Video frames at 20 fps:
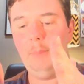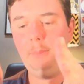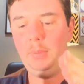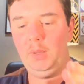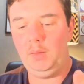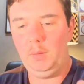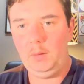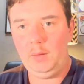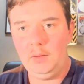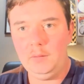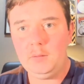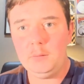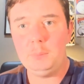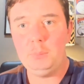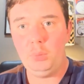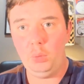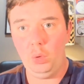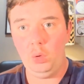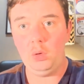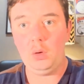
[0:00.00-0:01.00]
But this
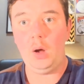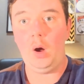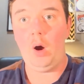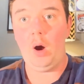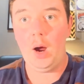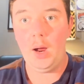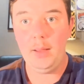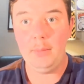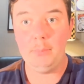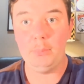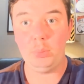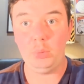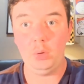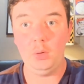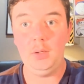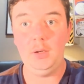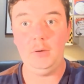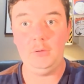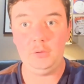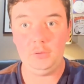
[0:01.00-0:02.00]
book, I'm
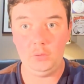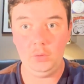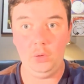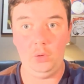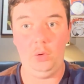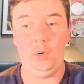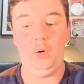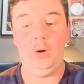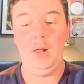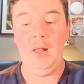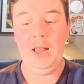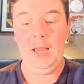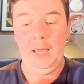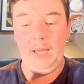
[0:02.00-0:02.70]
pretty sure,